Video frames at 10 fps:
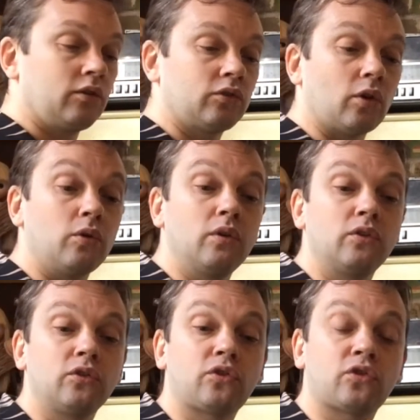So
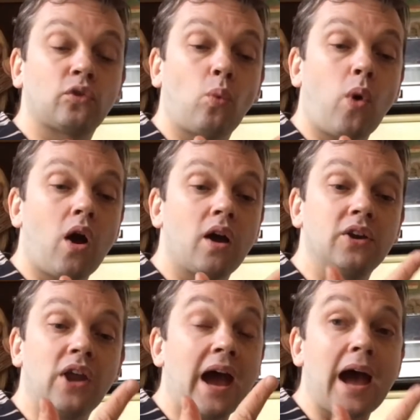swa
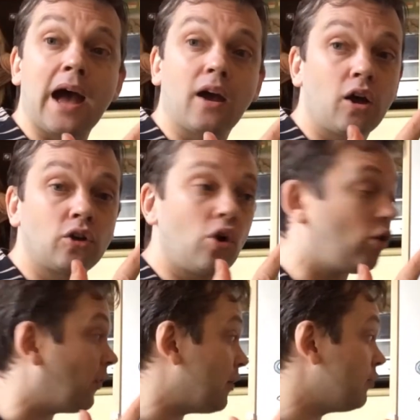and ah are
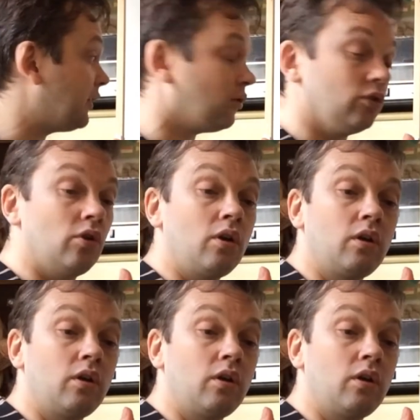gone, they're written.